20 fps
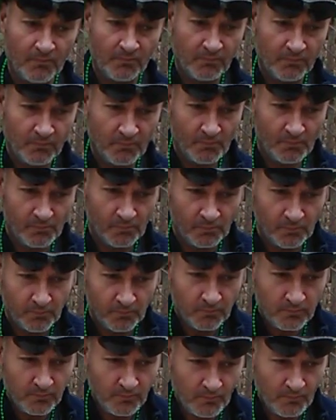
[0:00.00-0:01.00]

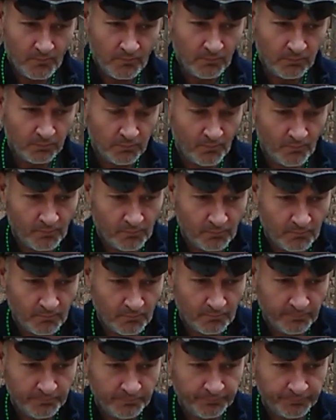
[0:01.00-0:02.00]

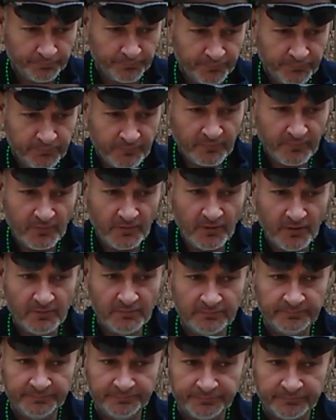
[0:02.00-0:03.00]

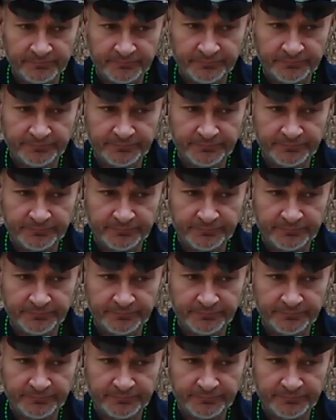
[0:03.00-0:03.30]
Nobody speaks.